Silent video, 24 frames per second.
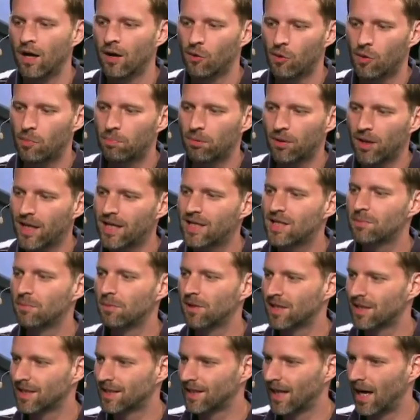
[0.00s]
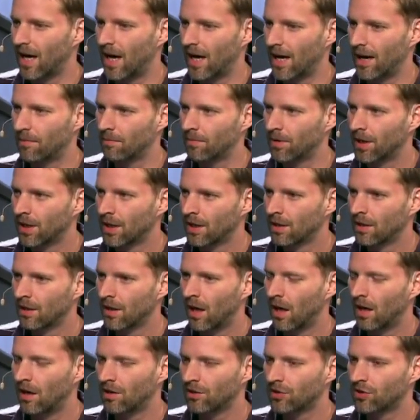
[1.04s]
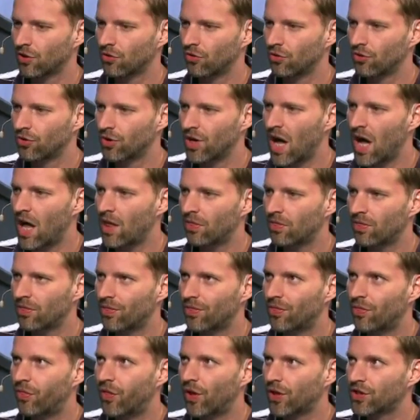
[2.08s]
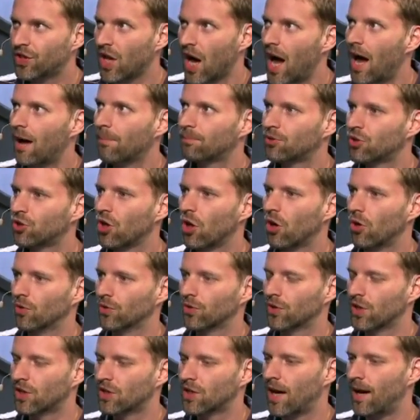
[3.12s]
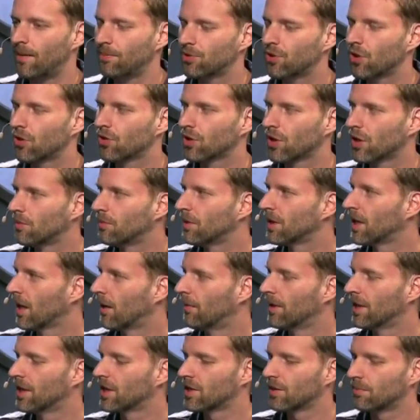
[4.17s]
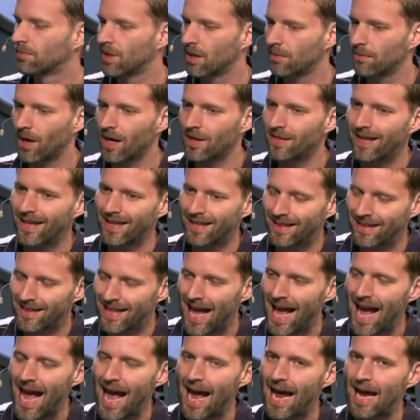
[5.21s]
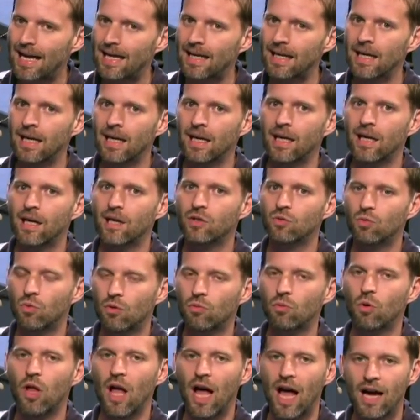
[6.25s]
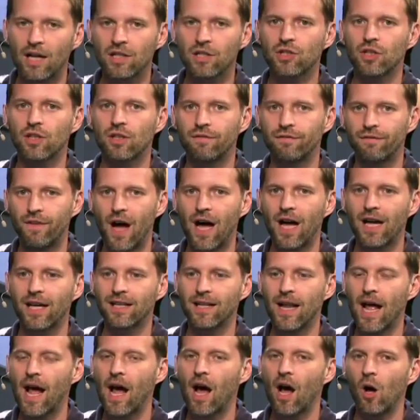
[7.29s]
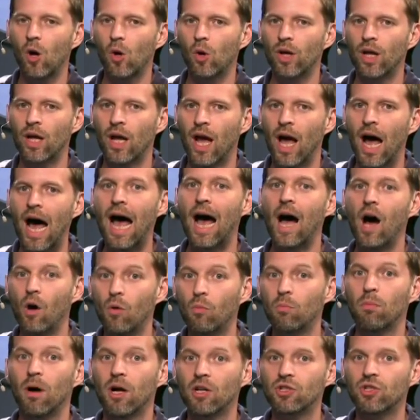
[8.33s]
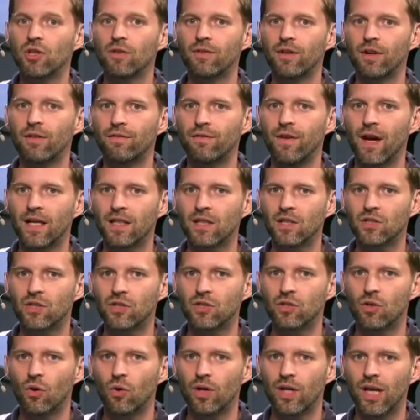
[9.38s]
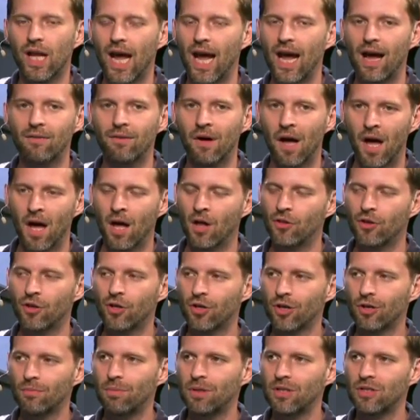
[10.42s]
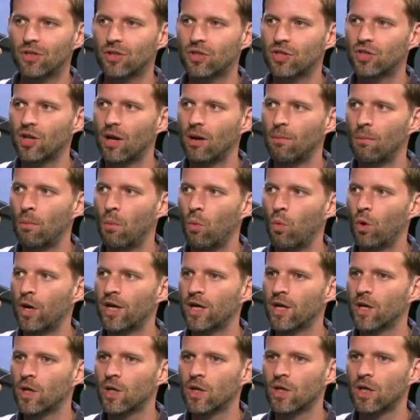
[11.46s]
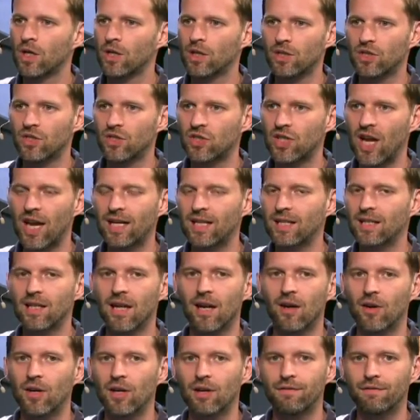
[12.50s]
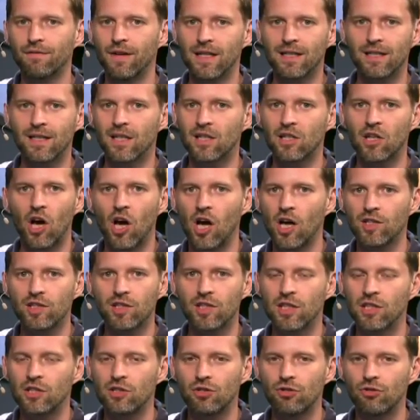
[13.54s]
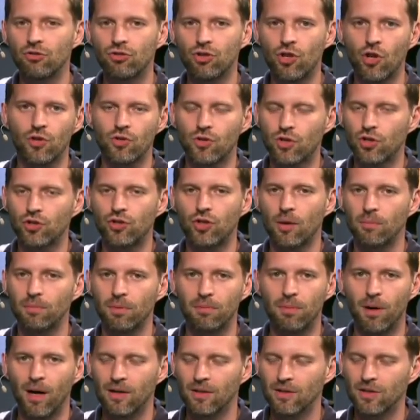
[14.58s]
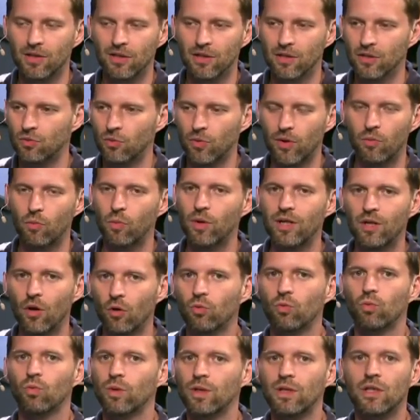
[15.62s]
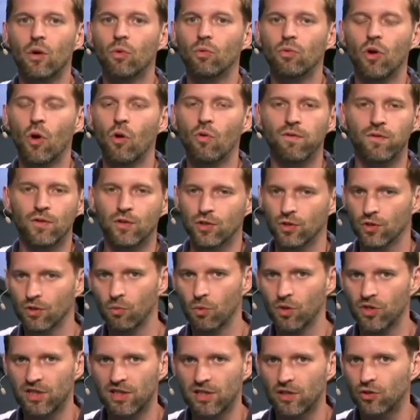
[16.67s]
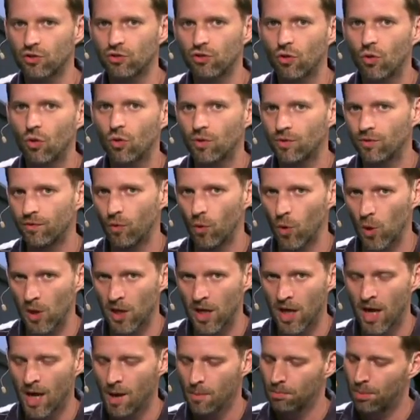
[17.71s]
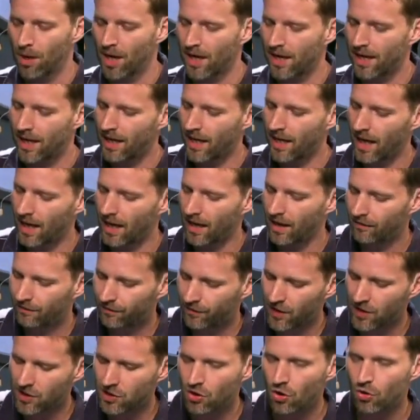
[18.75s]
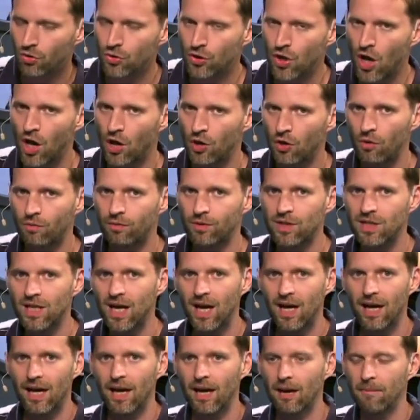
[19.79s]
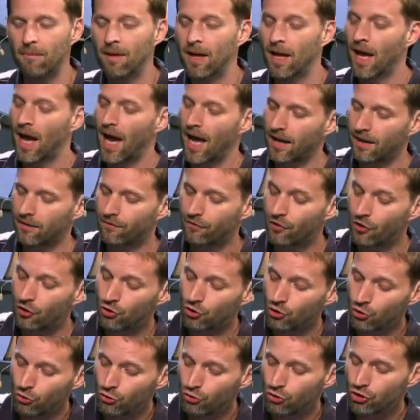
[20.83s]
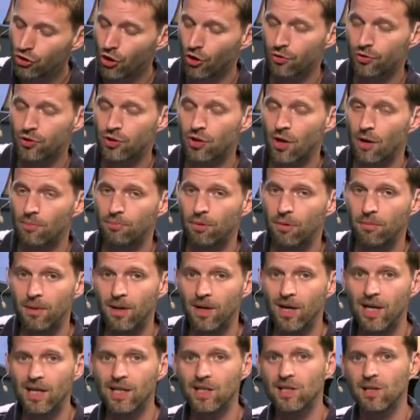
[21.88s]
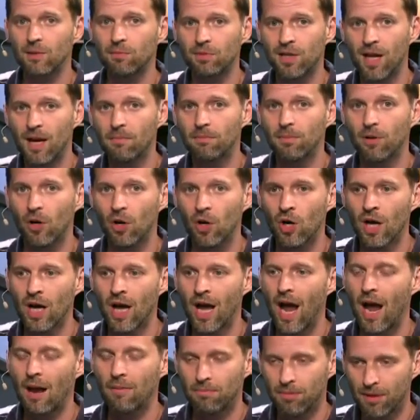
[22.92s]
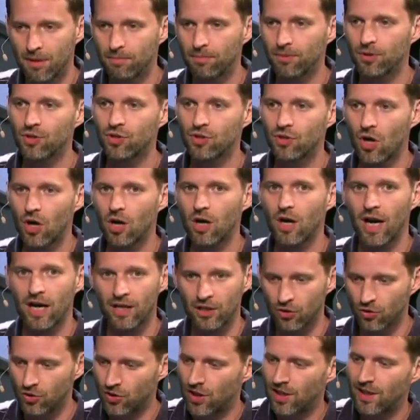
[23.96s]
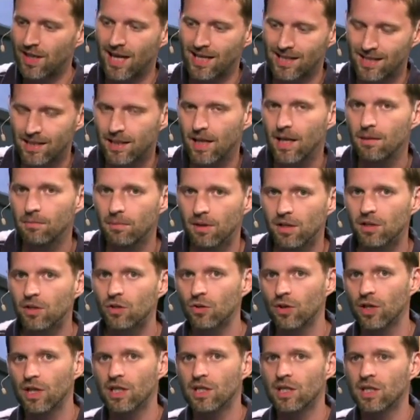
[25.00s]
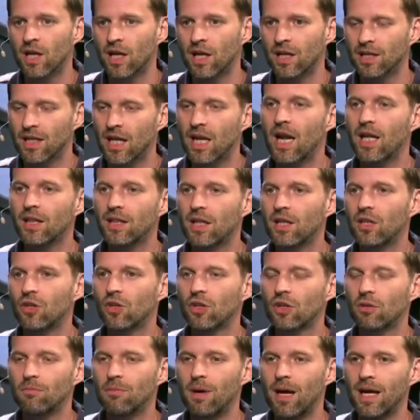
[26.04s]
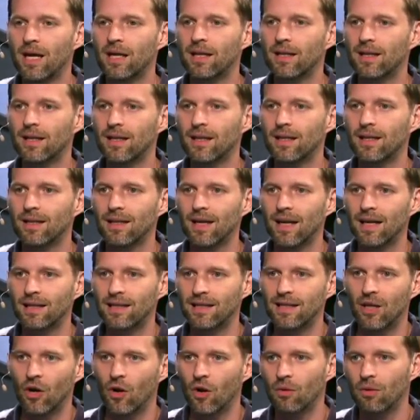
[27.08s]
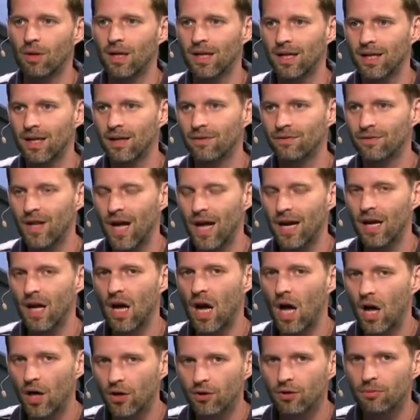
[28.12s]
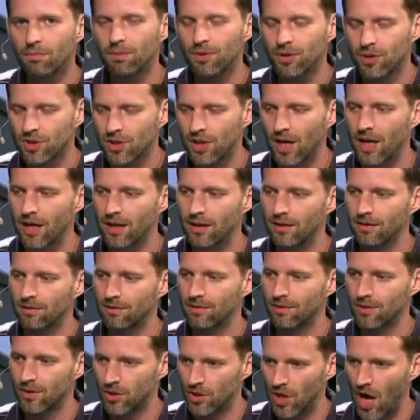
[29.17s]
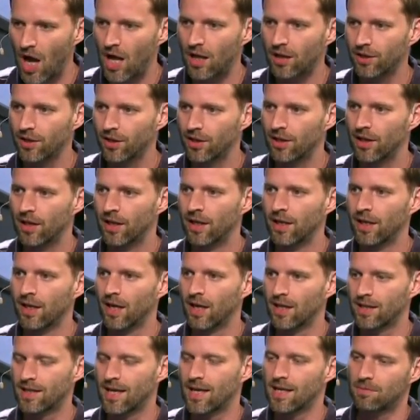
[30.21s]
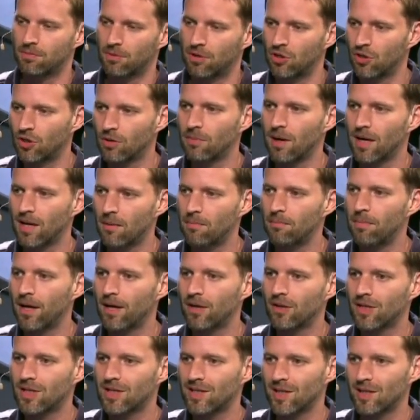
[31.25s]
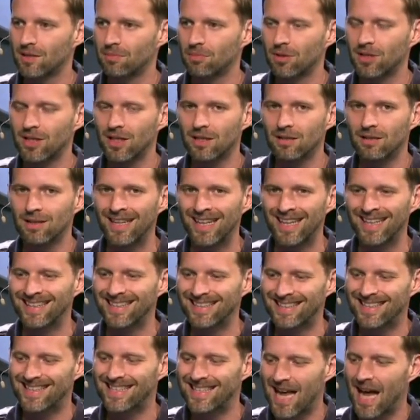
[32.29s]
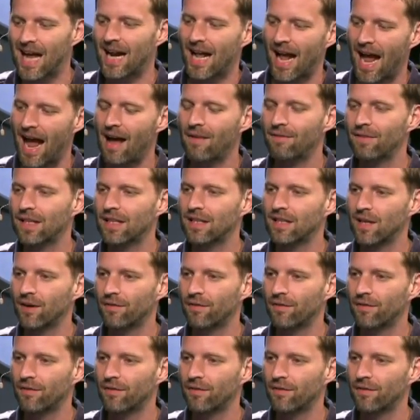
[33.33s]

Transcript: replacement time, uh, so they're not the top shows. The top shows are going to be coming in September. I think that is when we'll actually find out how much of an effect this is going to have. There could be just some weird secondary effect that caused these two shows to jump in piracy this week. We don't we don't know for sure. It wasn't controlled for, but if this goes on over time, and if the new shows start premiering in September, and people start, and you see that same increase, then I think you can make, you know, if not a hundred percent solid assessment, you can make a better assessment that this is not having the